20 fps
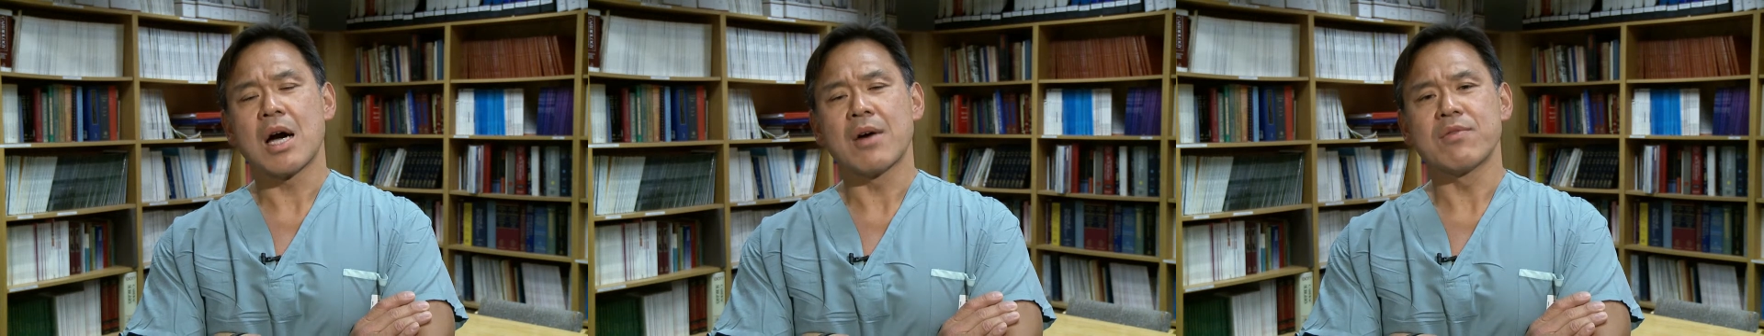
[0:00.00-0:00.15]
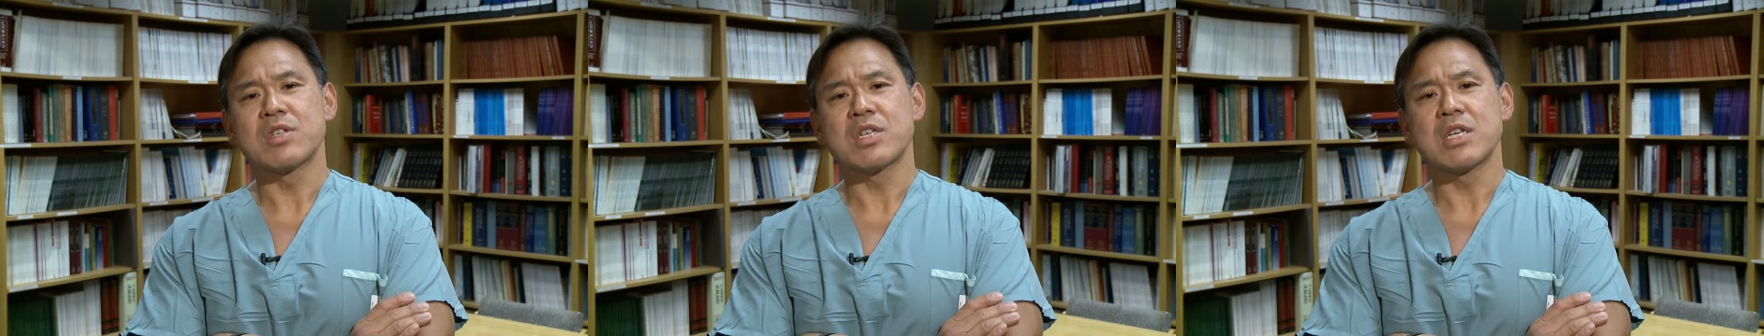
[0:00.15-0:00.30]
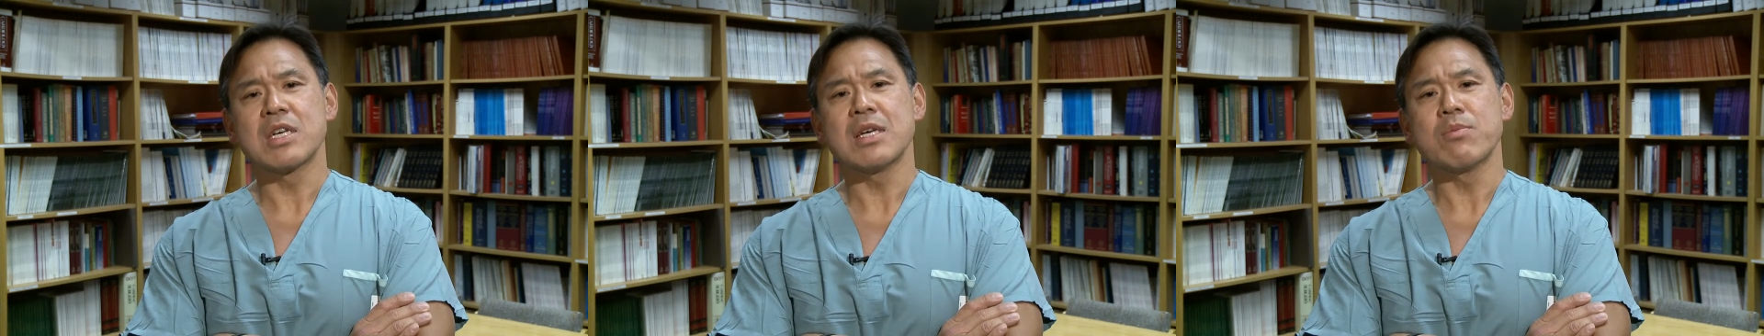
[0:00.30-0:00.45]

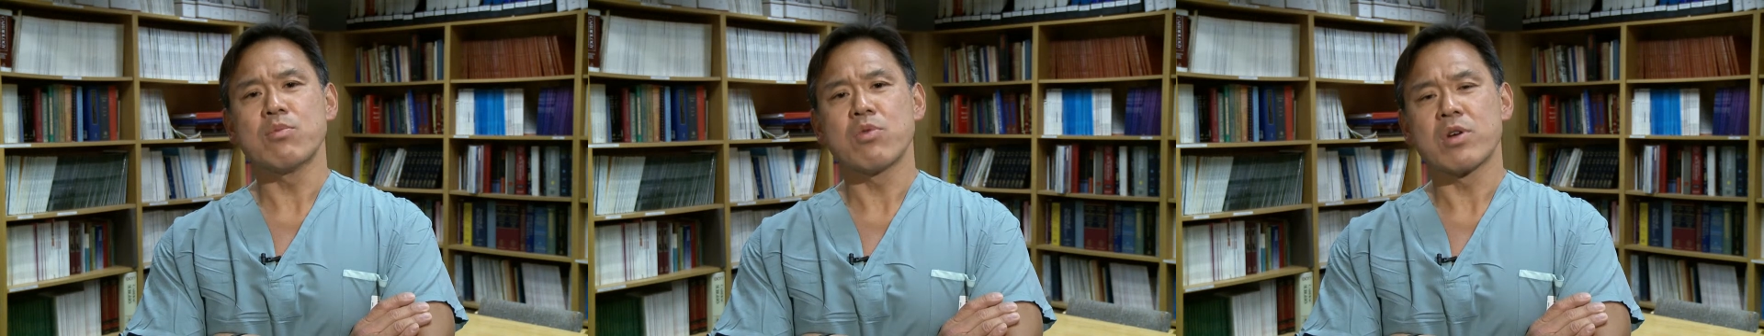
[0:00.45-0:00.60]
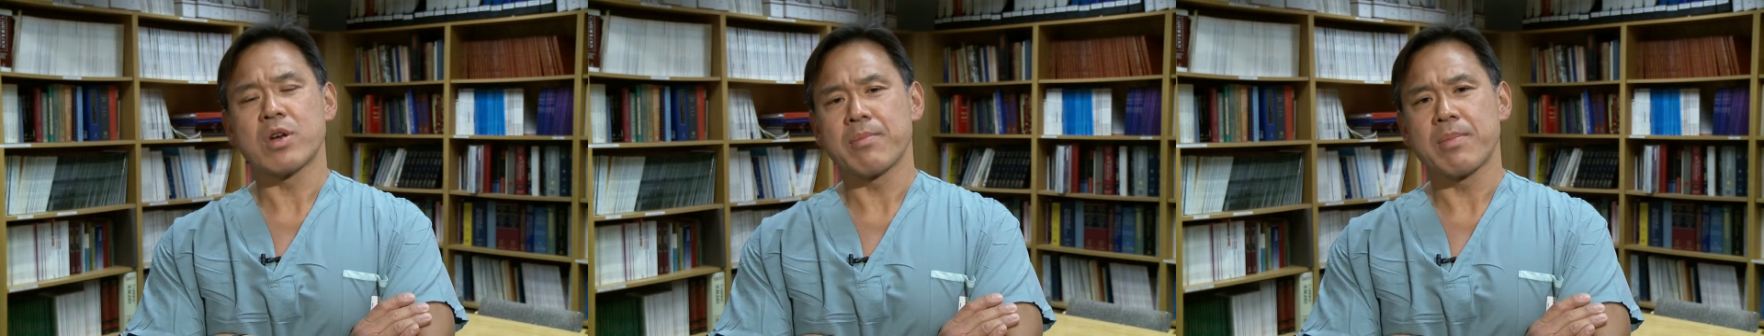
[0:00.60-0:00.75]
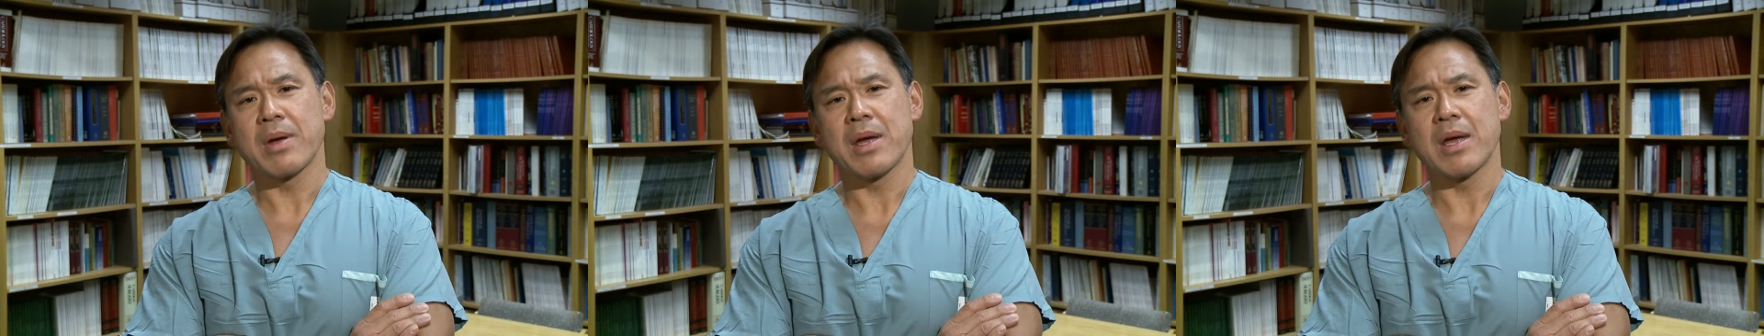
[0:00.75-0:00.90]
of Team
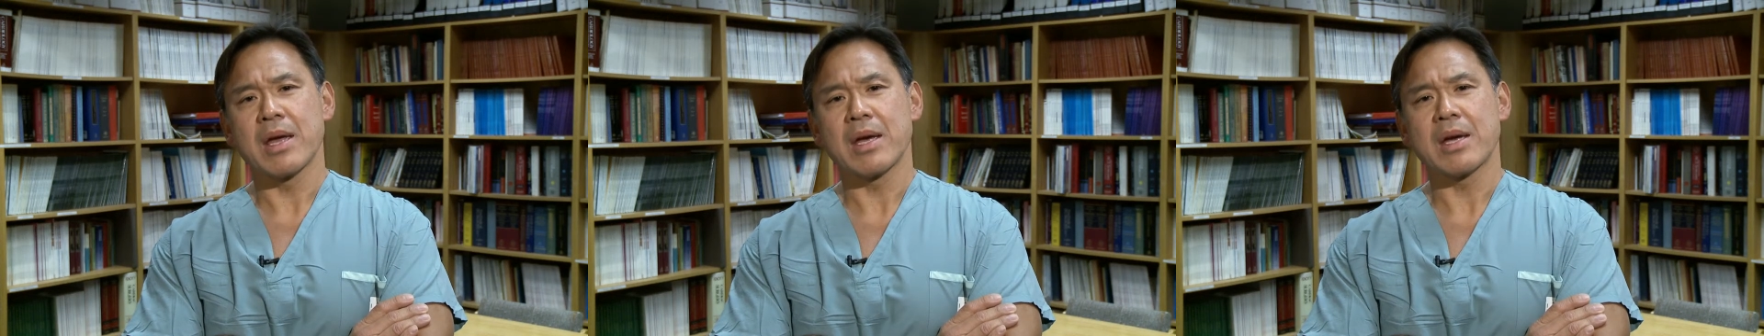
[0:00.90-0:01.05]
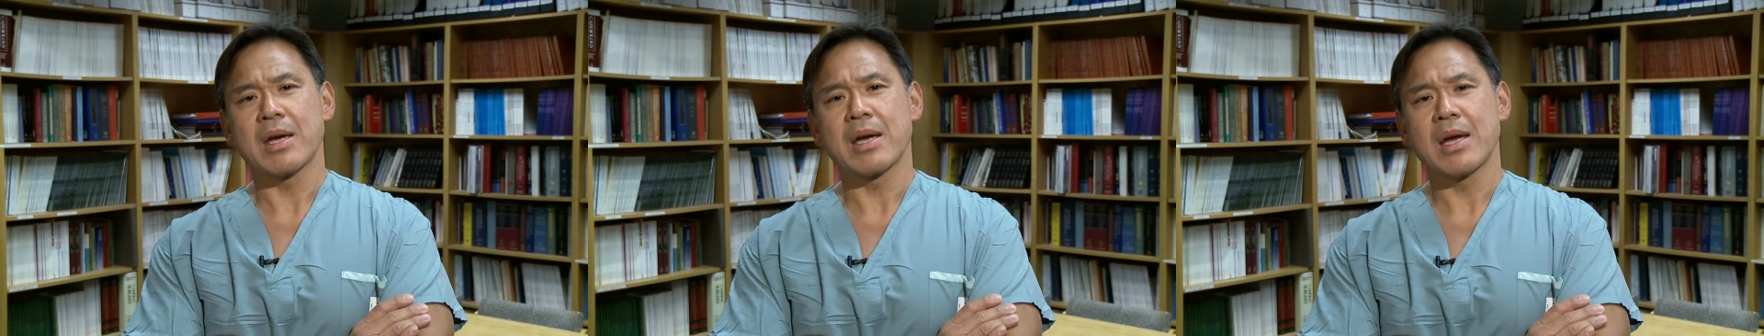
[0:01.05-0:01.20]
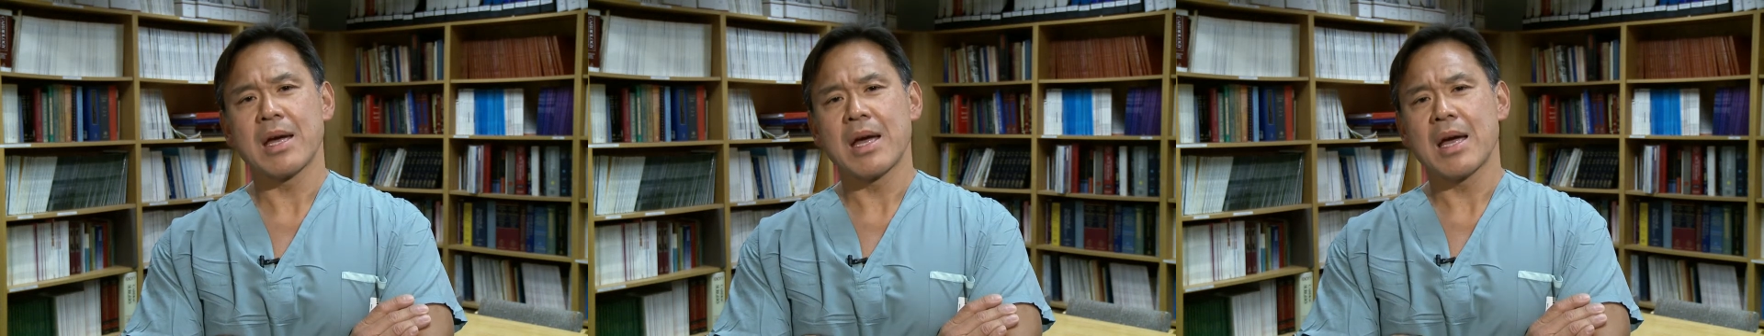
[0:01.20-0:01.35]
Winnipeg,
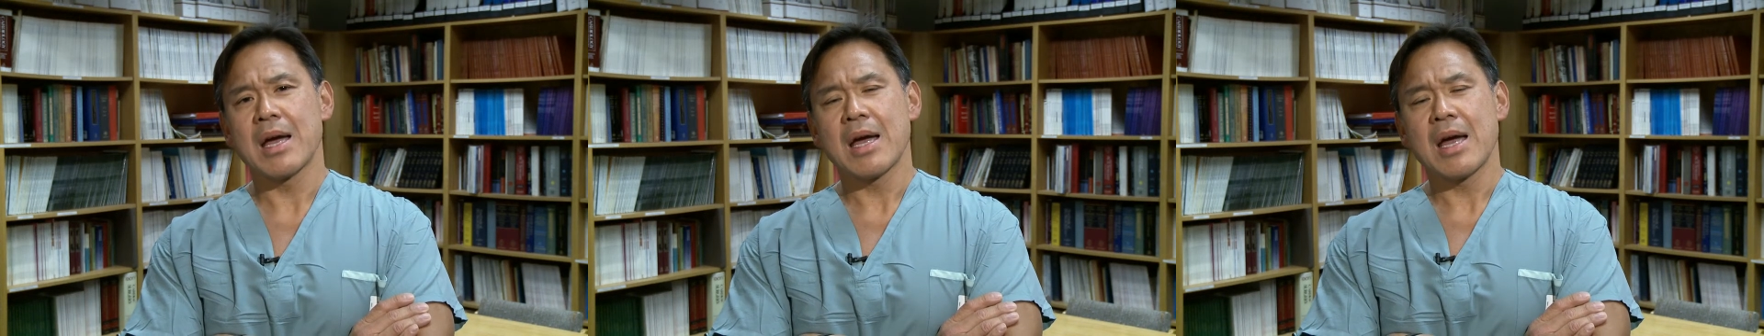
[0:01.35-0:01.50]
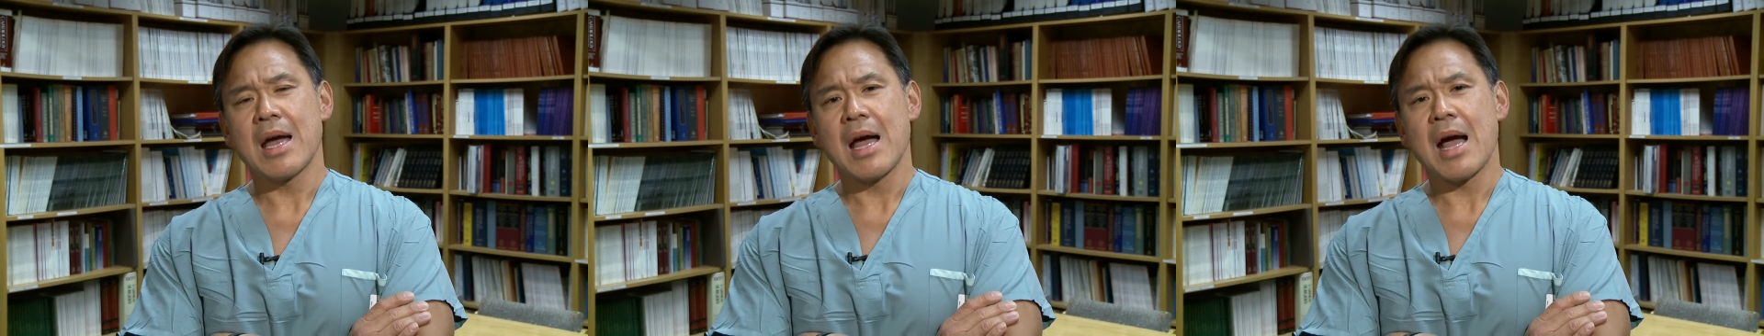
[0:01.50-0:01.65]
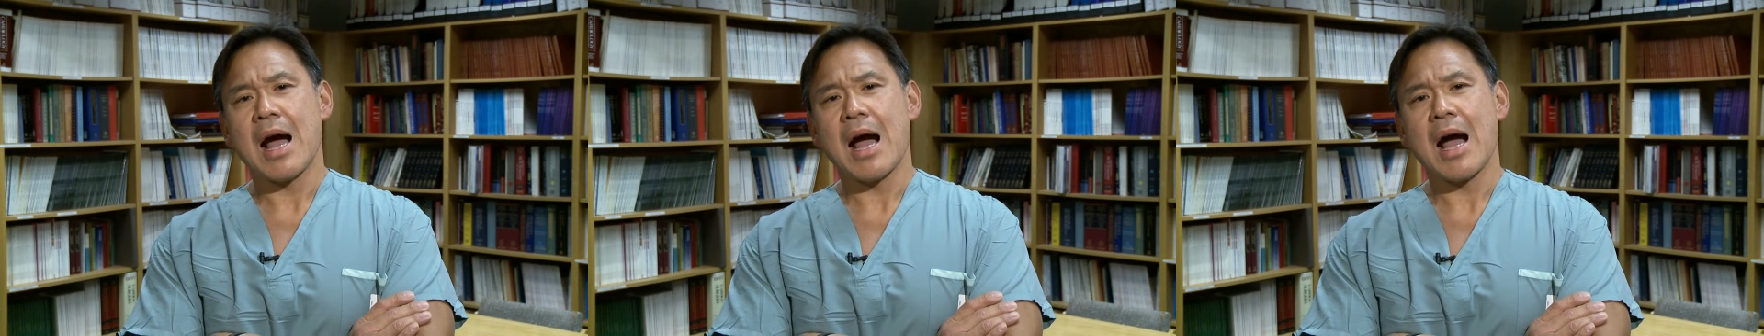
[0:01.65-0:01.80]

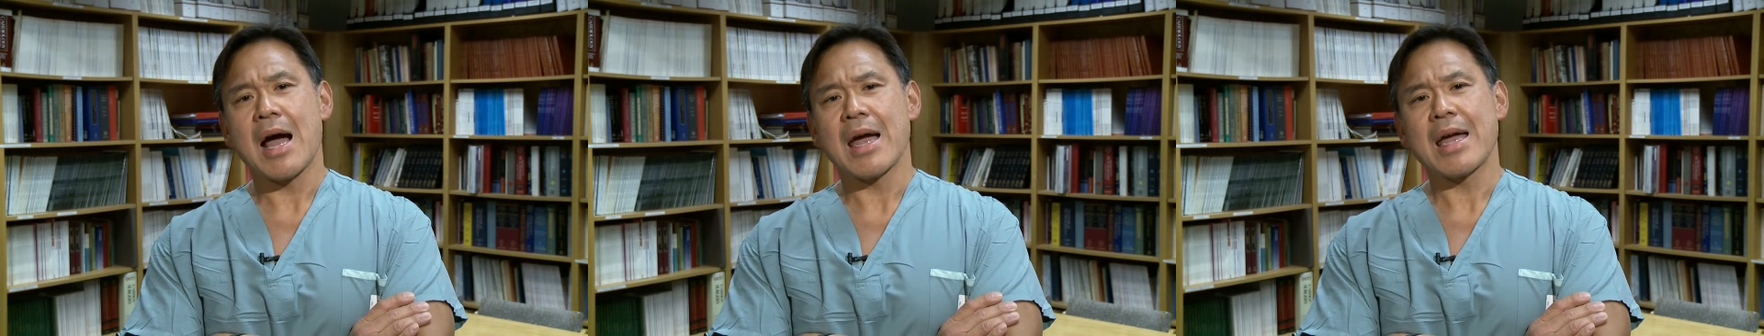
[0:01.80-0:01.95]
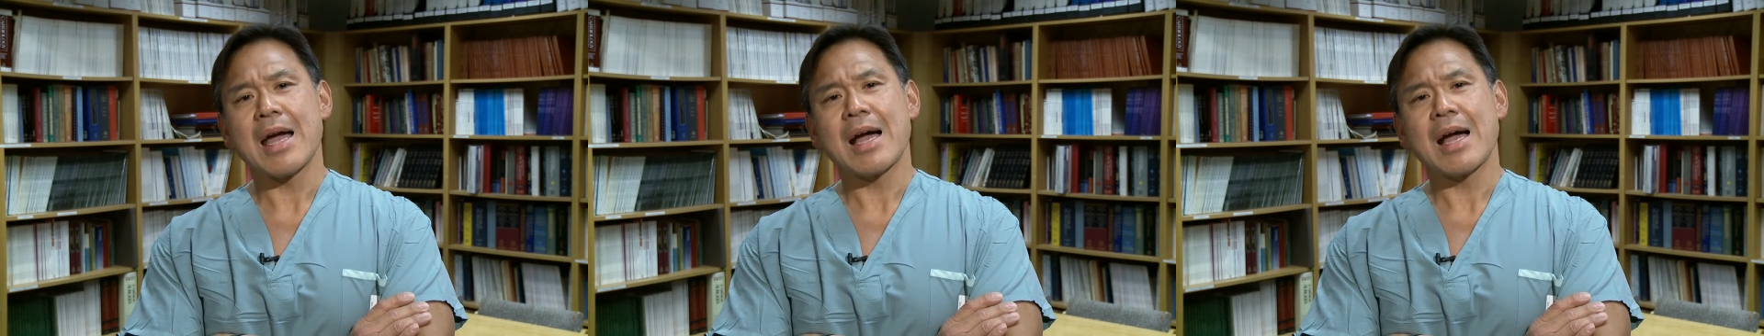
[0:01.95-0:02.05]
I